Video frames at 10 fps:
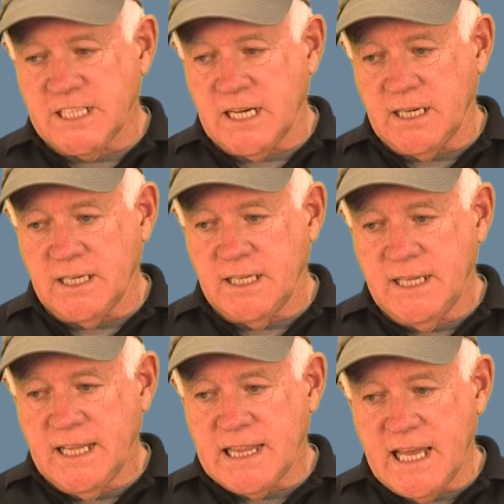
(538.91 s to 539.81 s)
Uh,
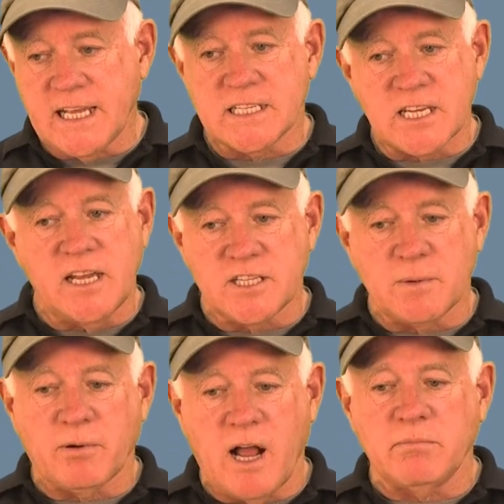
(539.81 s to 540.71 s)
they can say it's
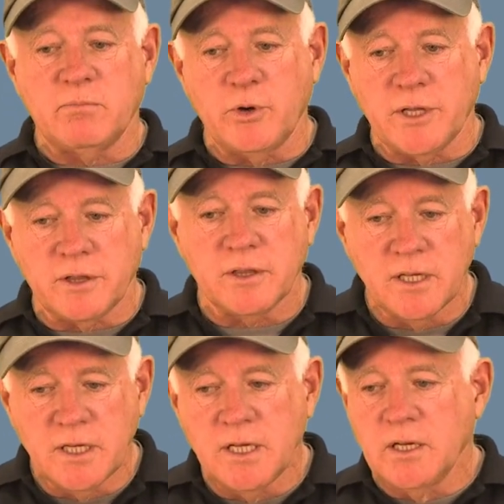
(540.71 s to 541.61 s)
a problem with,
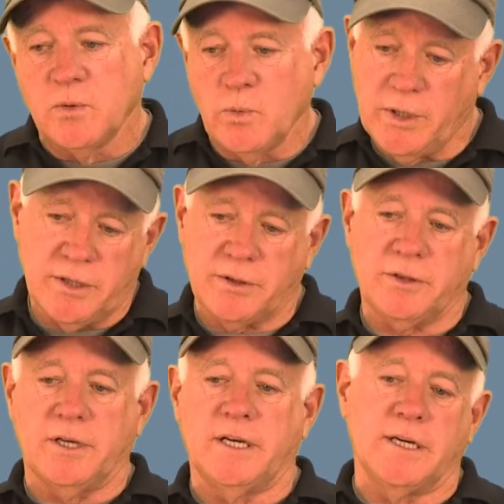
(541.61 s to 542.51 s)

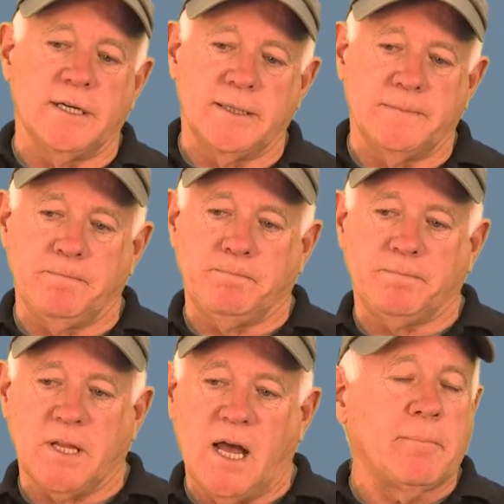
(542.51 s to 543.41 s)
with uh,
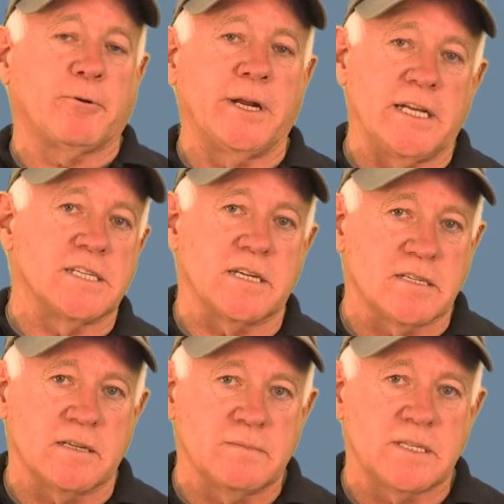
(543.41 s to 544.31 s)
operating
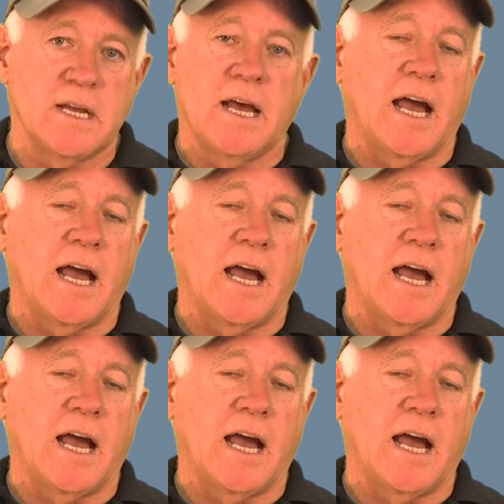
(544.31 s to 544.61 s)
systems.